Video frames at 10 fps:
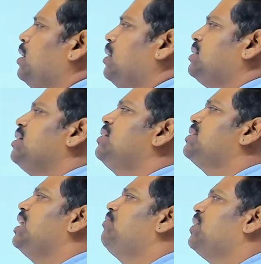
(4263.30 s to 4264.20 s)
turns
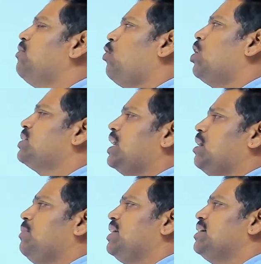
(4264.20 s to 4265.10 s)
left and walks 100
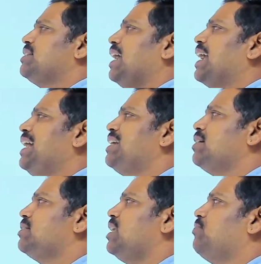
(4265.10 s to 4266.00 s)
meters, again
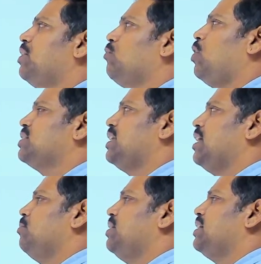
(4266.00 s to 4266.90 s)
turns left and walks
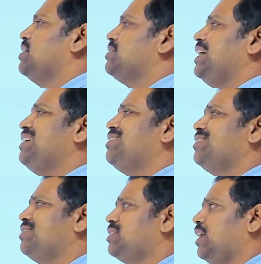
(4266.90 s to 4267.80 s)
300 meters, then
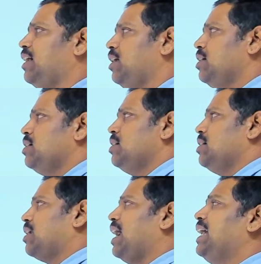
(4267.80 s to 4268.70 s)
turns
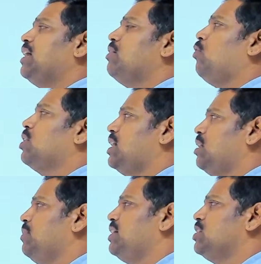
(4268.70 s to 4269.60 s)
right and walks
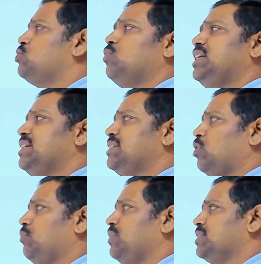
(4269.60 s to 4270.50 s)
100 meters to reach his
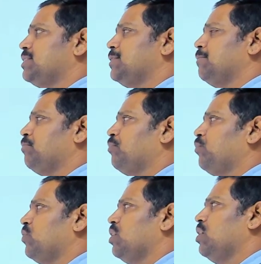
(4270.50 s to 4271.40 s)
office.
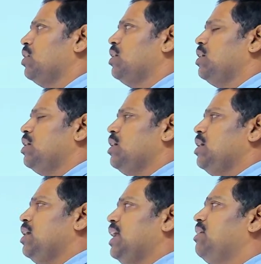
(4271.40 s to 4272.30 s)

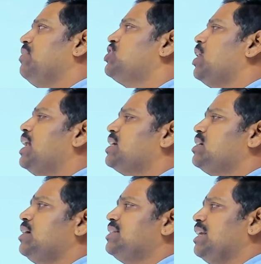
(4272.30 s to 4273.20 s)
In which direction
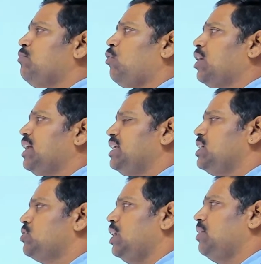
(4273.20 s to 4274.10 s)
does he walk
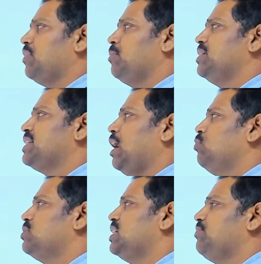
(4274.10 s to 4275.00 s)
initially from his
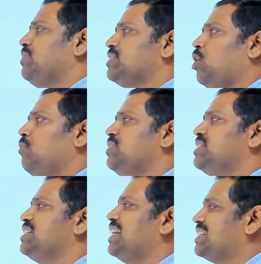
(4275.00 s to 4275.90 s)
house if his office
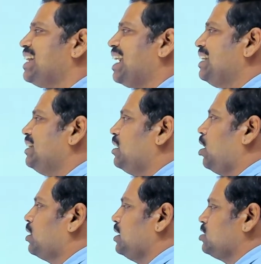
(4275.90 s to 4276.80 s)
is exactly in the
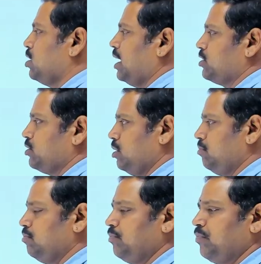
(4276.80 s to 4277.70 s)
northeast direction?
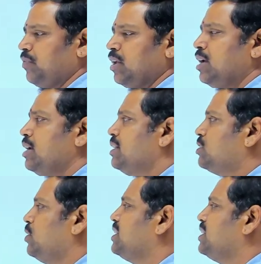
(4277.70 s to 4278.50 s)
So his